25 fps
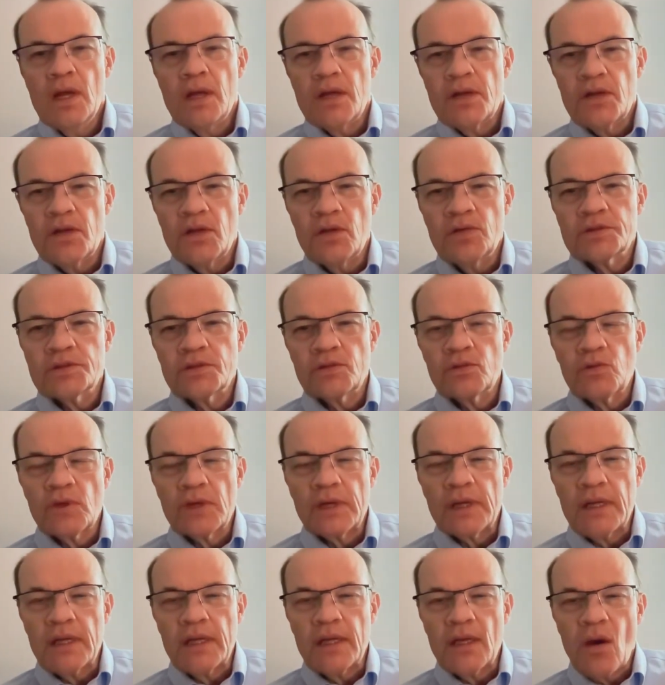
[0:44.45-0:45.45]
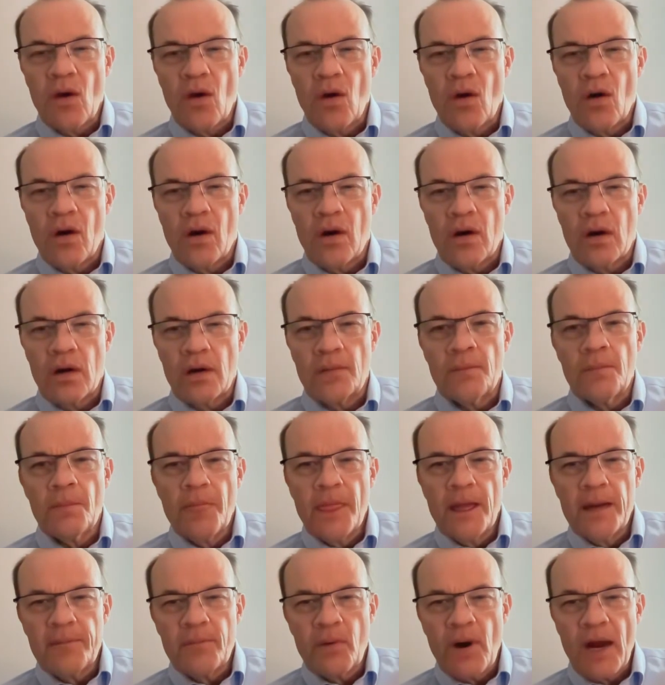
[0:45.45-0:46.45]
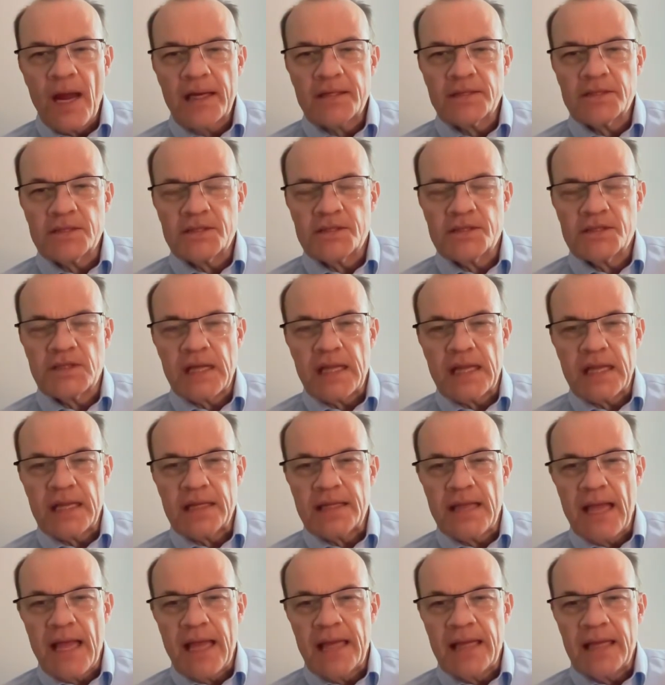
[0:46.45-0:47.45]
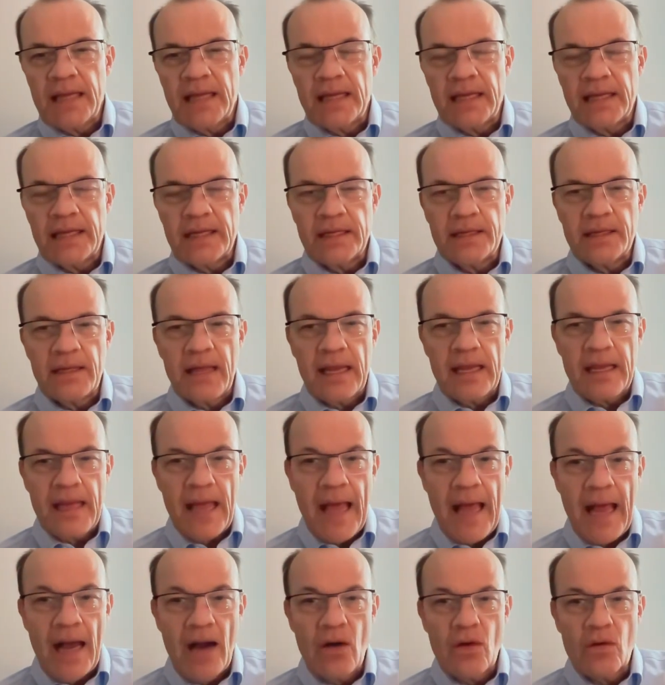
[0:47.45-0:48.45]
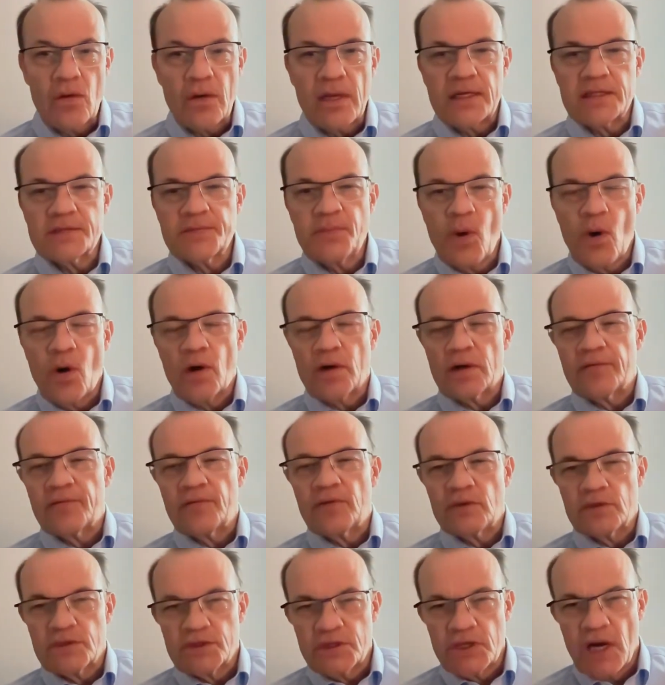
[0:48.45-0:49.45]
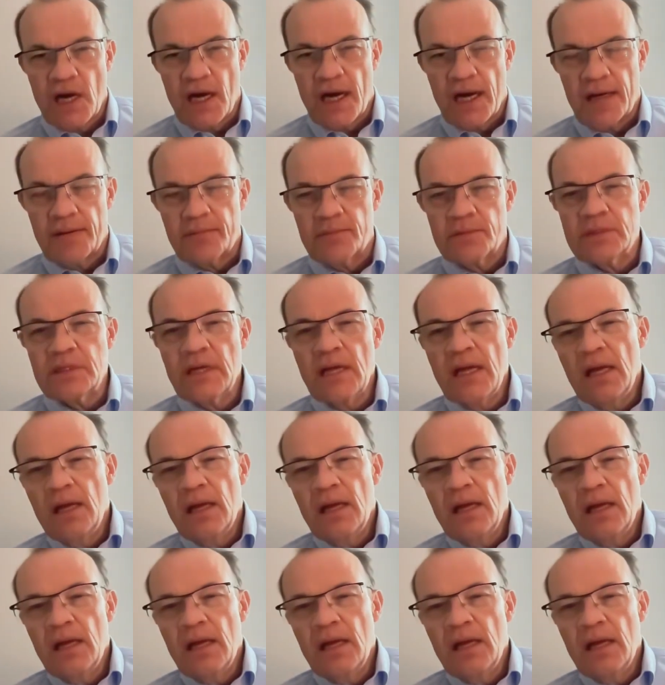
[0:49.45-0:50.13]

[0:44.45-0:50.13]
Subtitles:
usually are practicing day in and day out as part of your jobs.